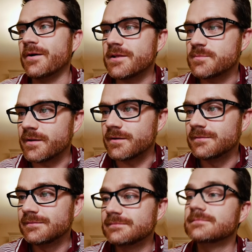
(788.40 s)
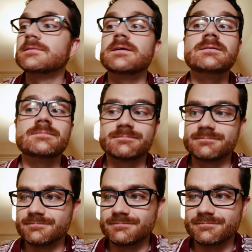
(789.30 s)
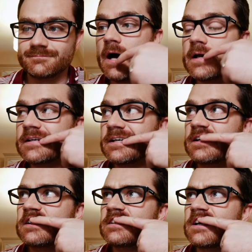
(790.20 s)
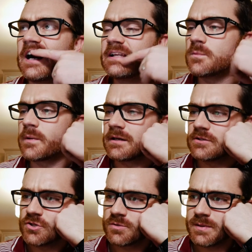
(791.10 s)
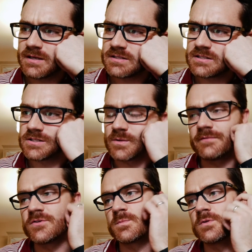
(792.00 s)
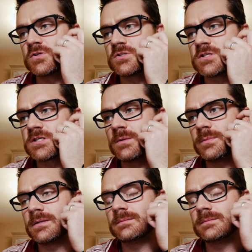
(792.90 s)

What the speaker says: Oh, that's better. I didn't bring any toothpaste, so I've just been using soap.